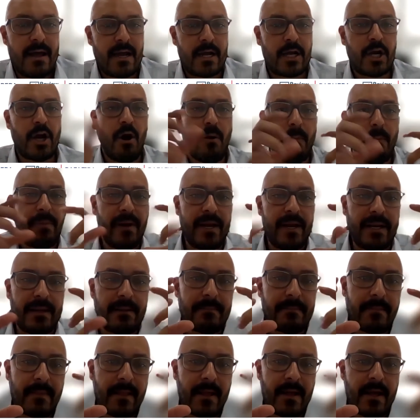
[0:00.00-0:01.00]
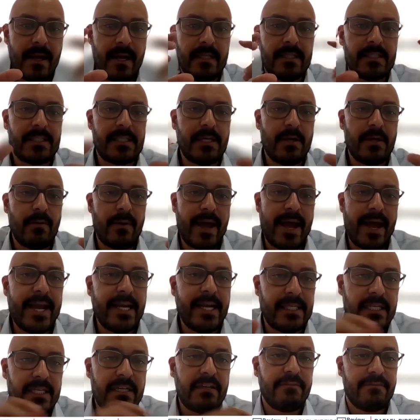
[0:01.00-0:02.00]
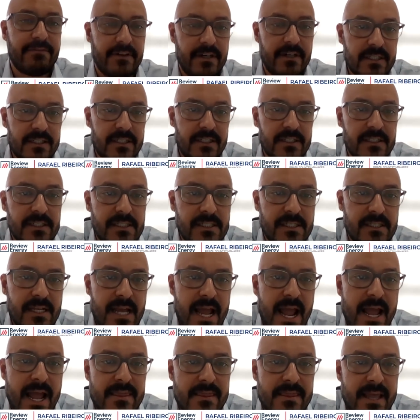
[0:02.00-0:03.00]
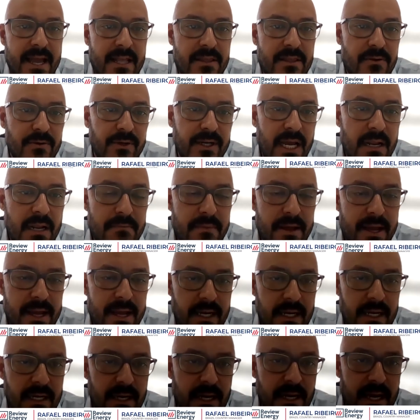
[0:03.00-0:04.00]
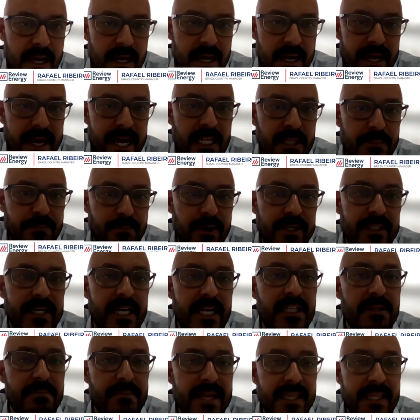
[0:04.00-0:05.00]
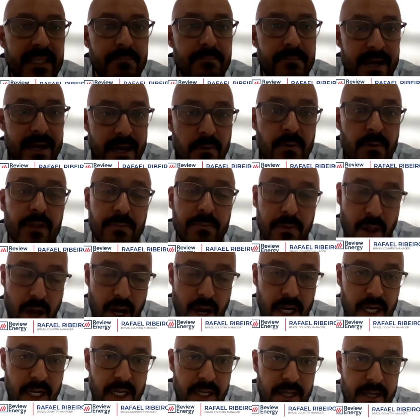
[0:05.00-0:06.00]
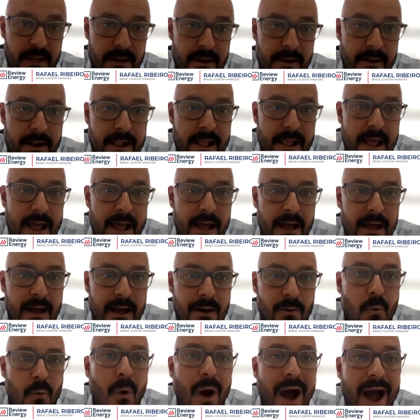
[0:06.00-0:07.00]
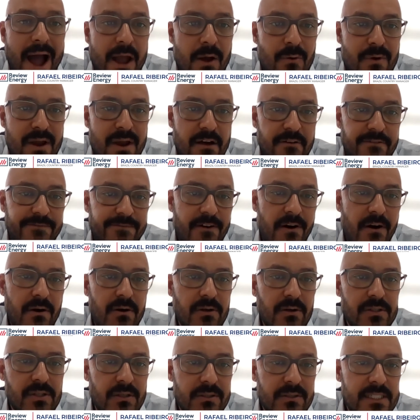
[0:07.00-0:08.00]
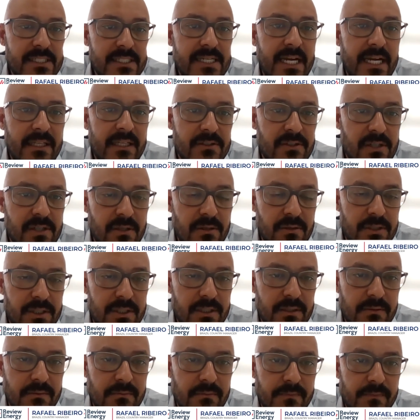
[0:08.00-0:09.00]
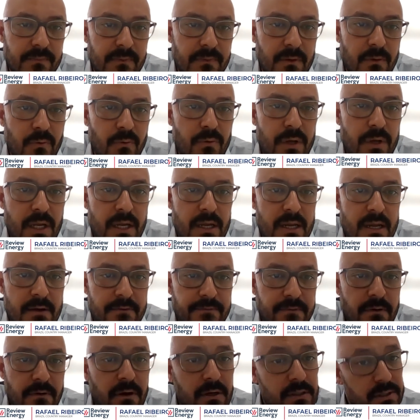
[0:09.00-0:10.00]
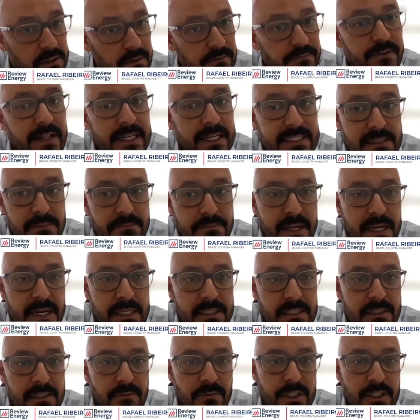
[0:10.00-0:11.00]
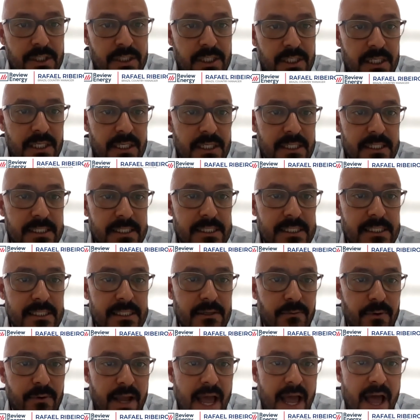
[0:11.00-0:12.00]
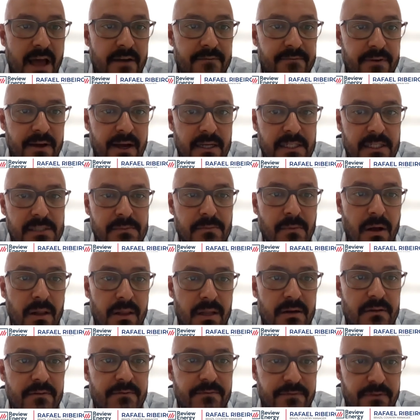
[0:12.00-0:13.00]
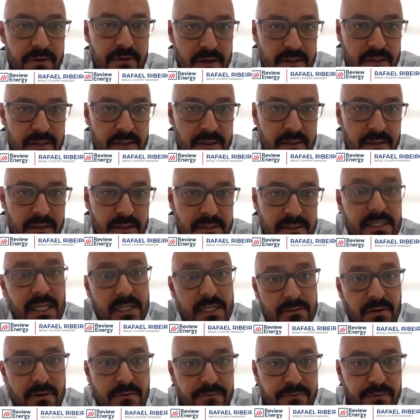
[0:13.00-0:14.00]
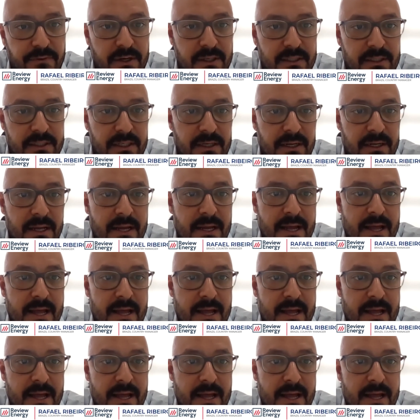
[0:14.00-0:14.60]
coupling until 8 inverters, and then you can make 8.8 megawatt block. Why we are focused on this kind of solution? We are focused on flexibility, which is we have a smaller inverter, central inverter,